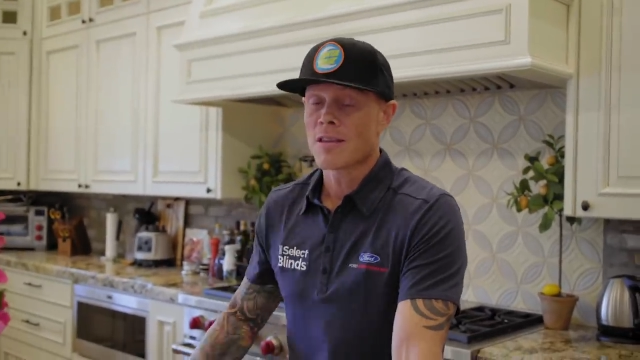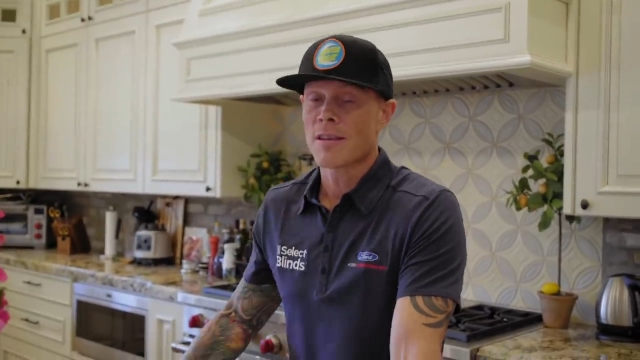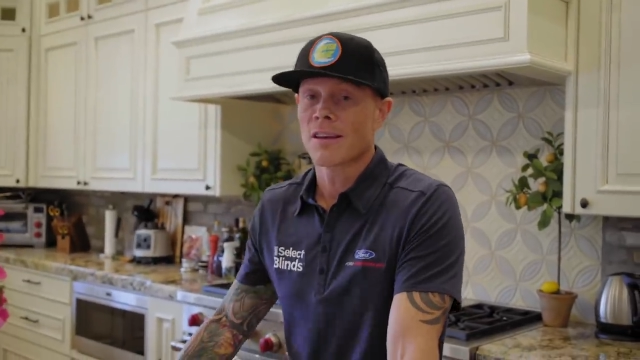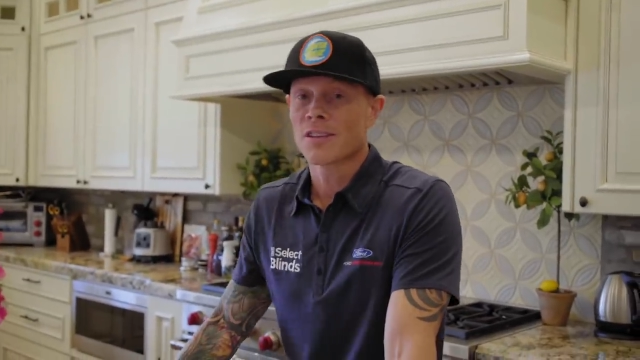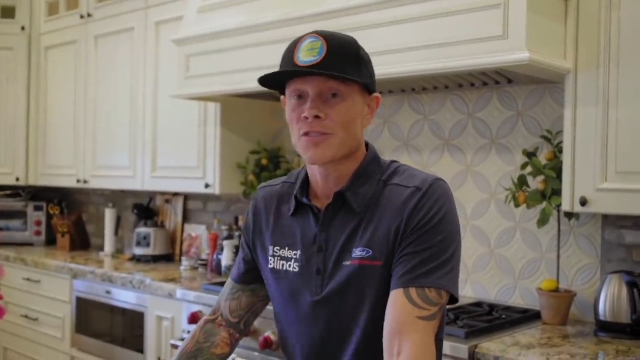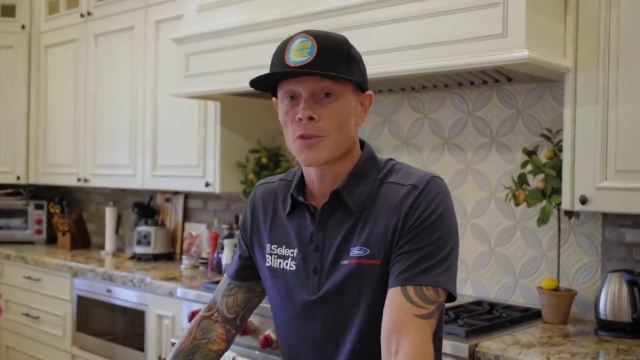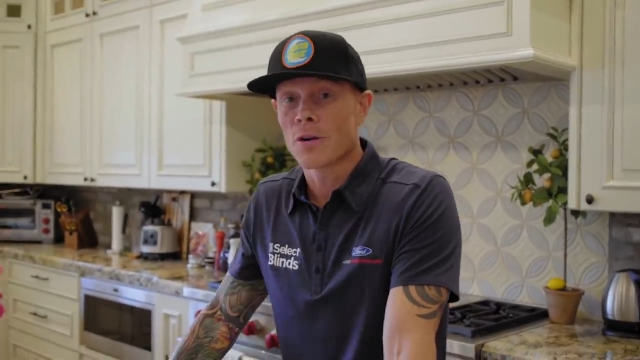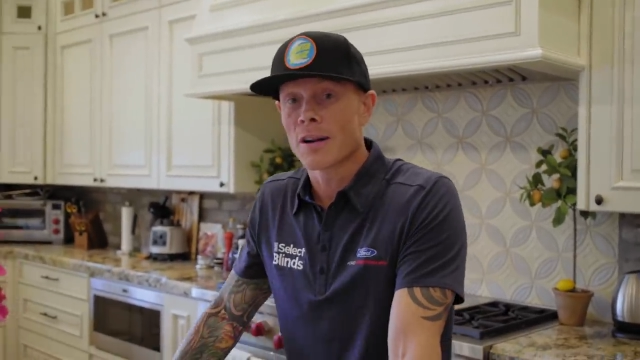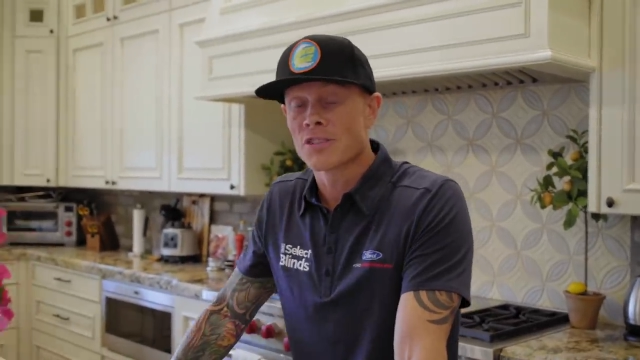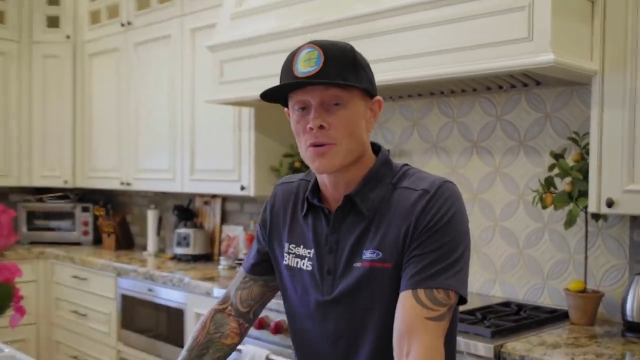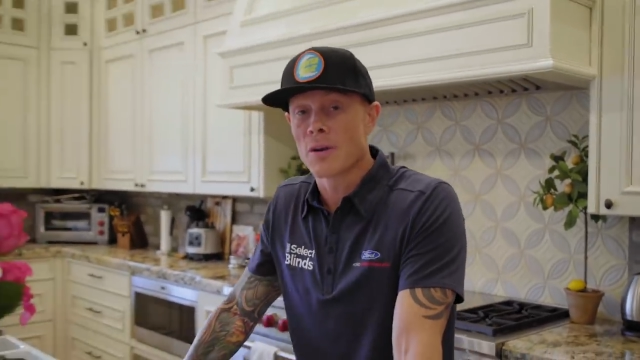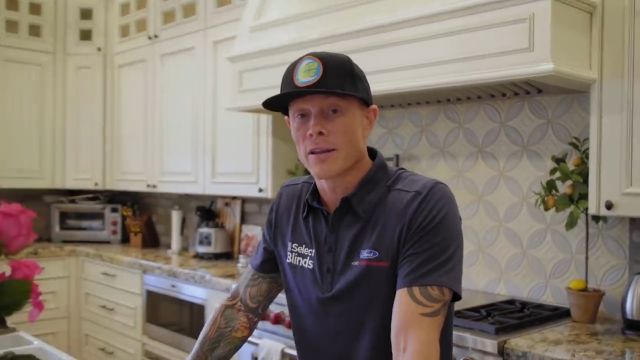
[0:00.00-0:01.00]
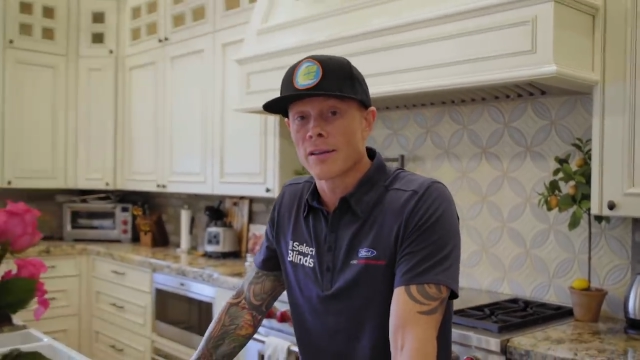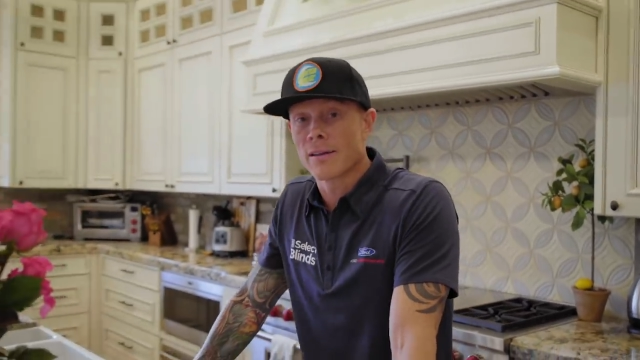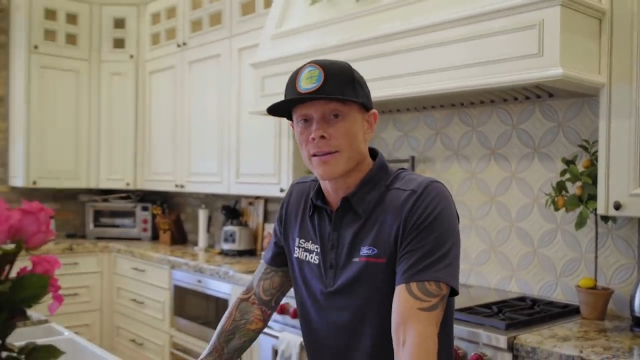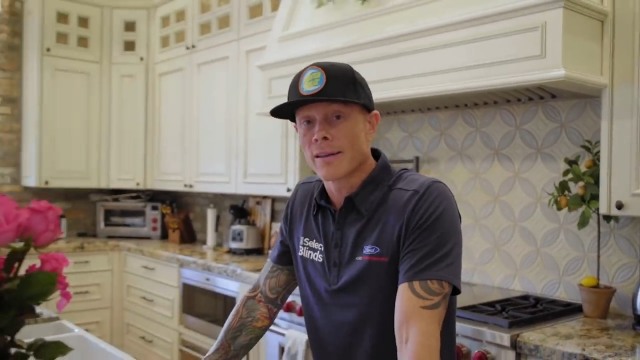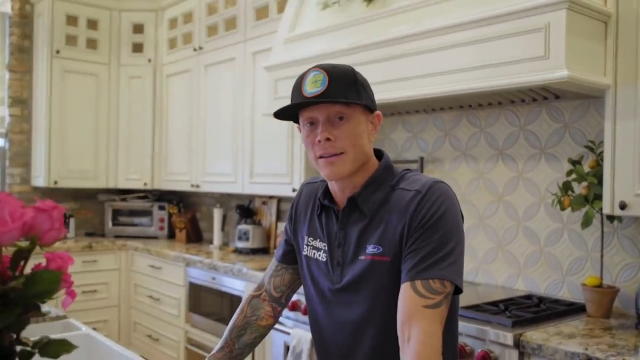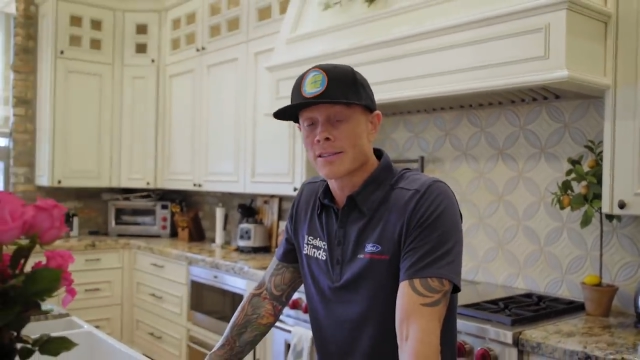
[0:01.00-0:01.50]
to thank you guys for uh, tuning in
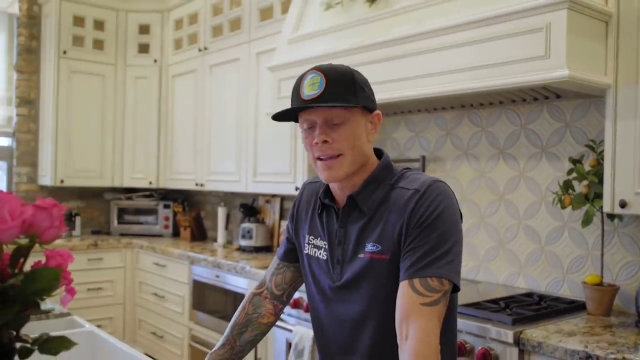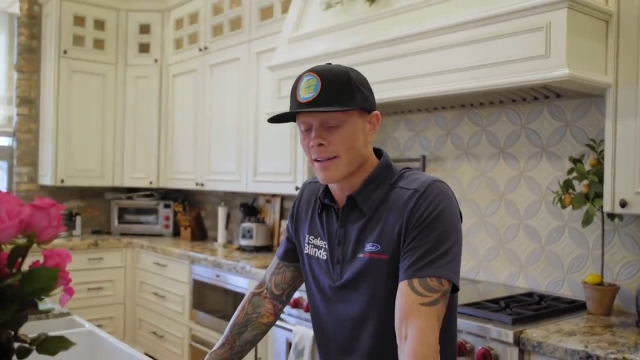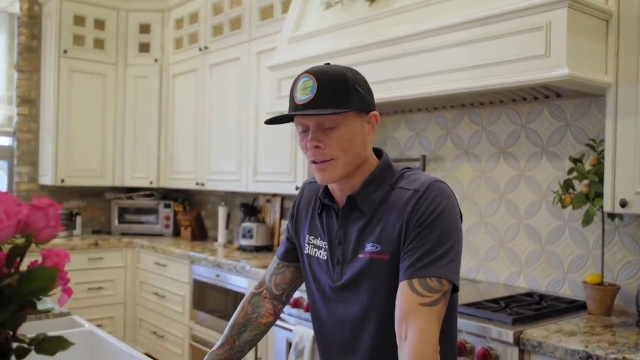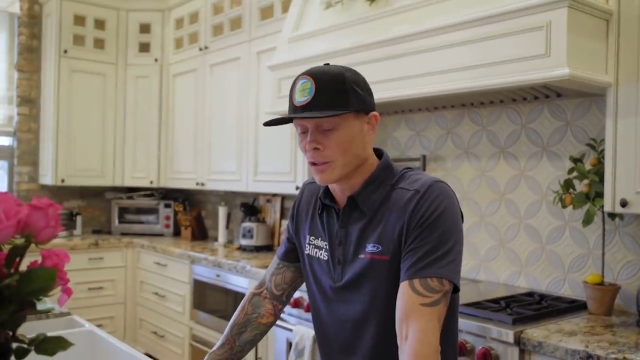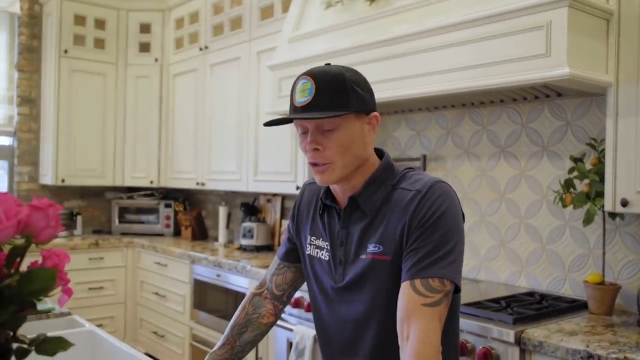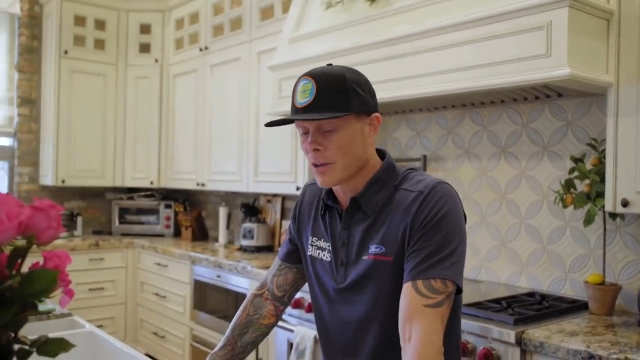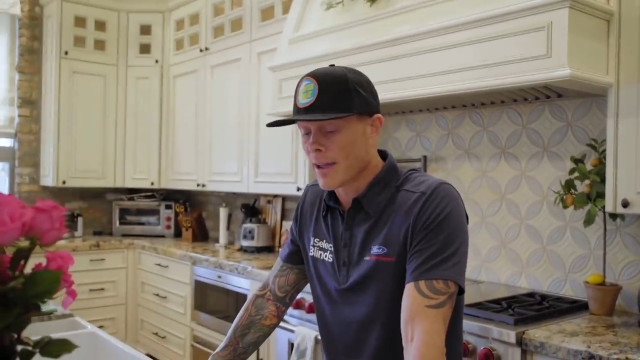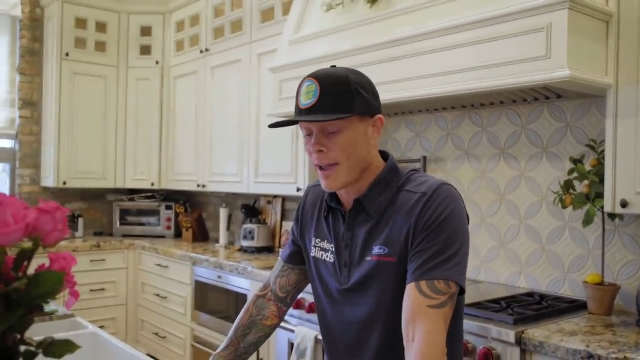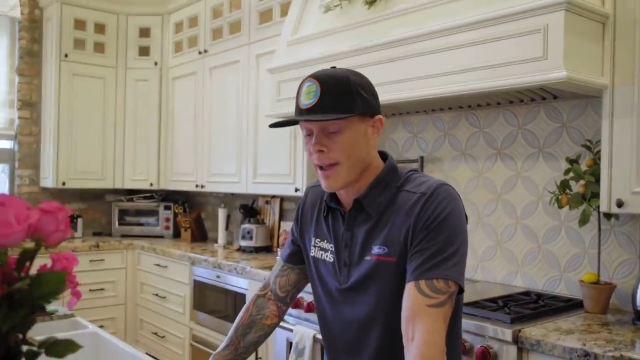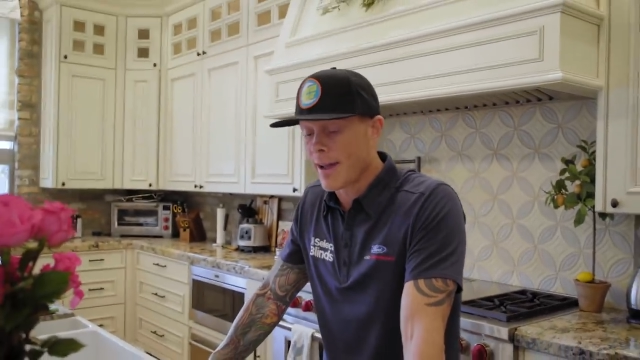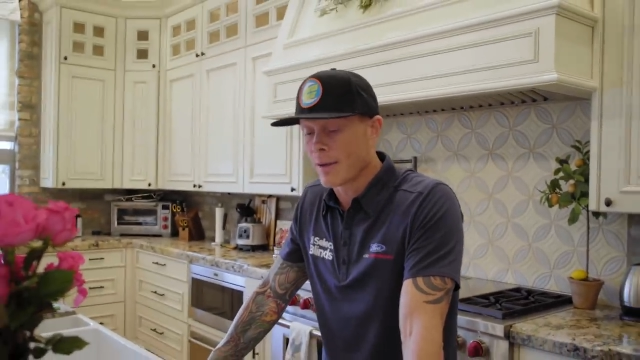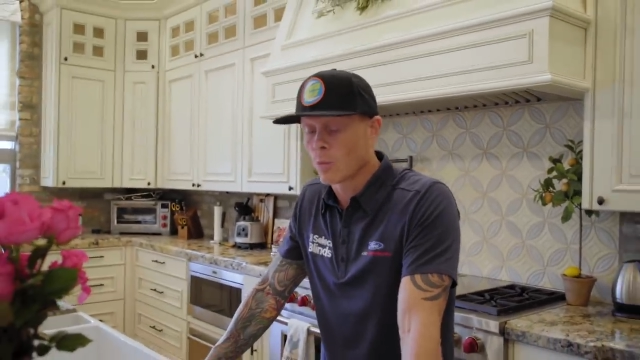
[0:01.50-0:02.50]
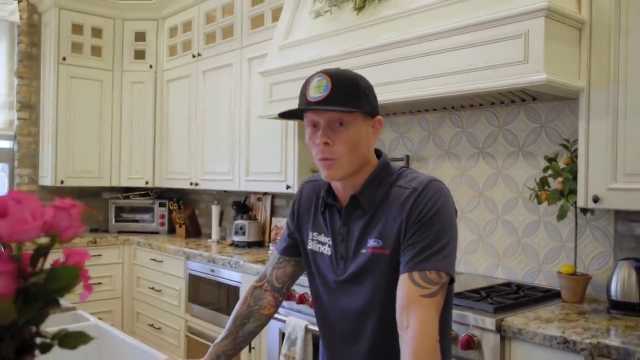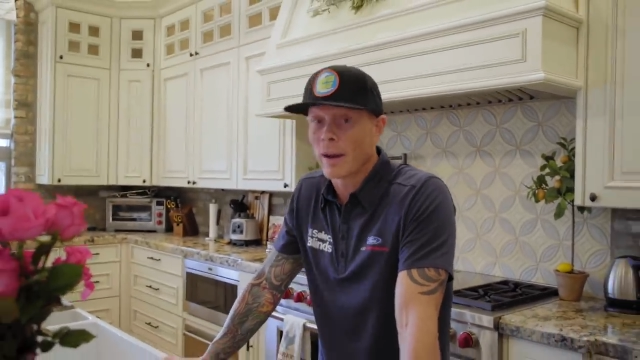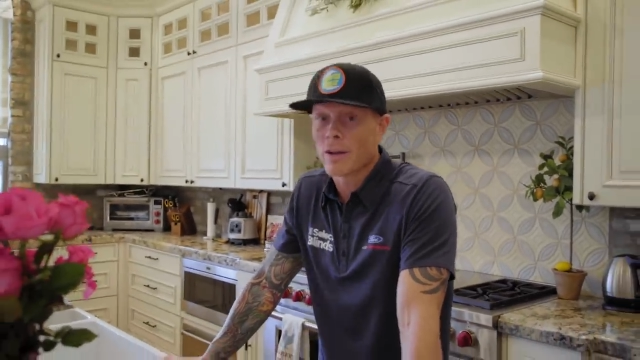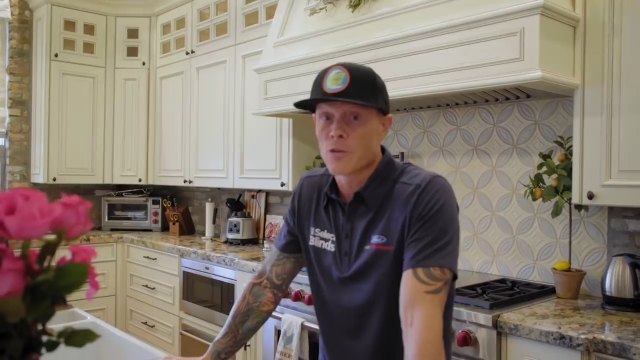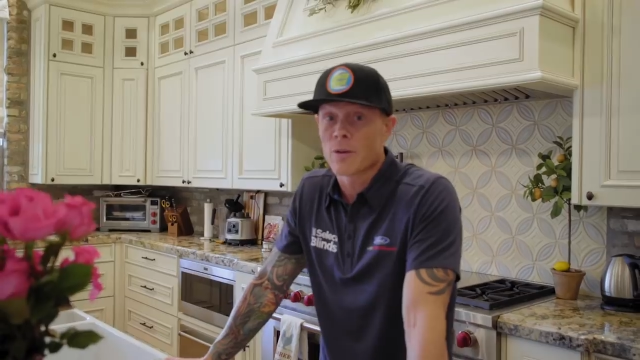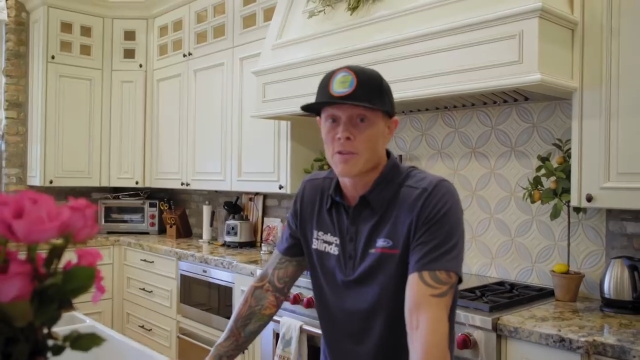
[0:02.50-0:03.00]
and taking a look at what
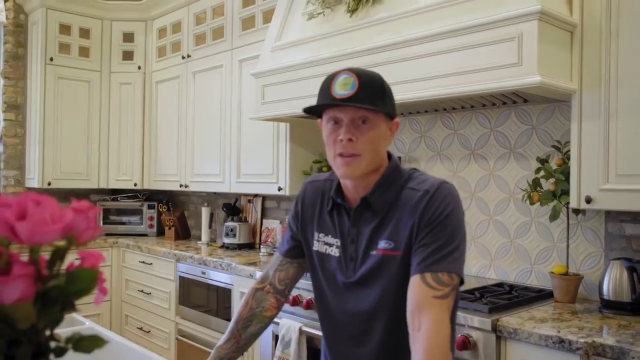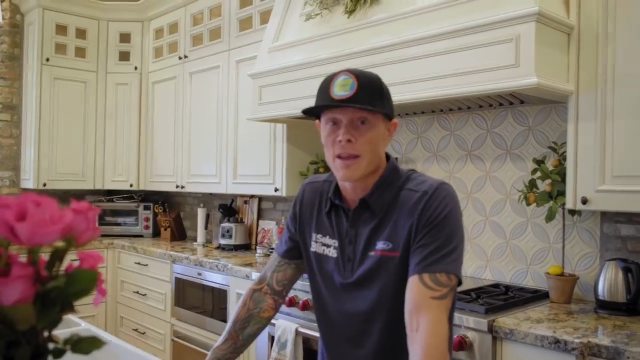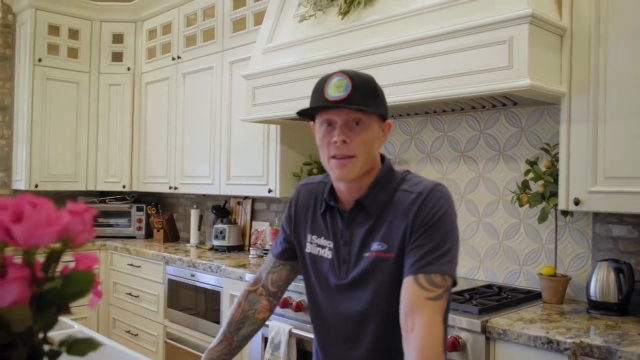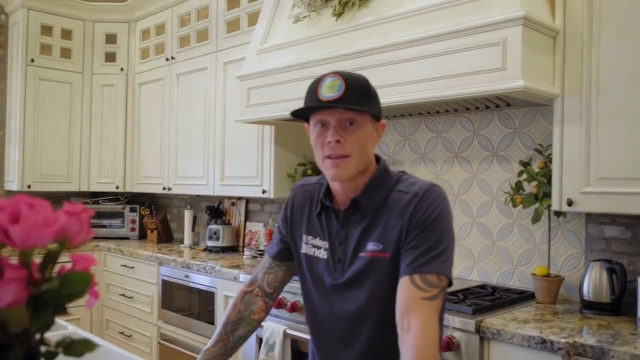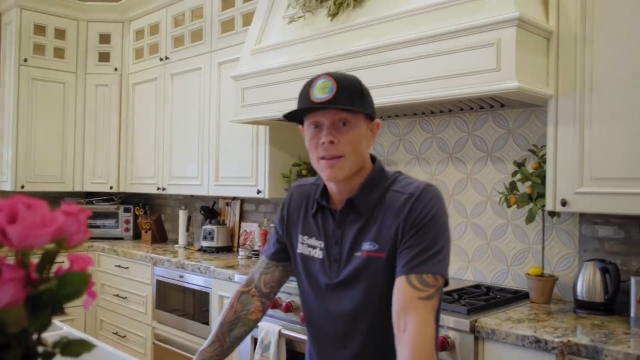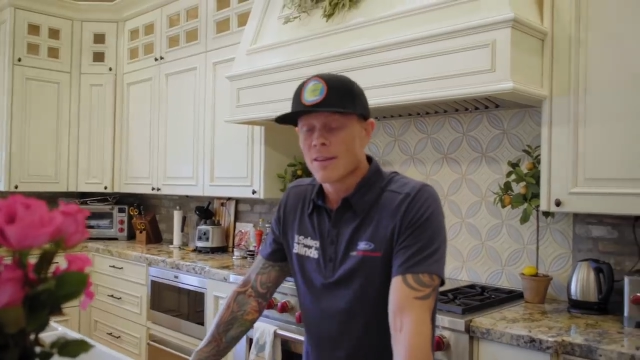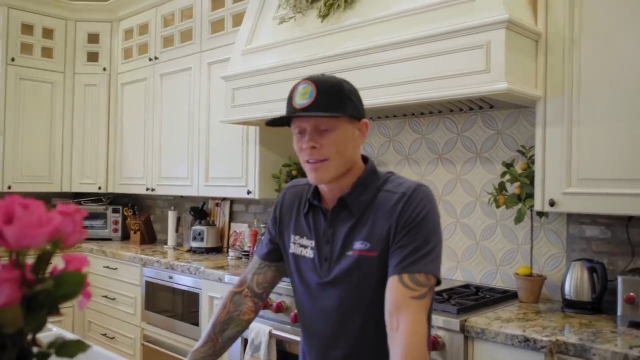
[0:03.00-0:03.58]
I do every day.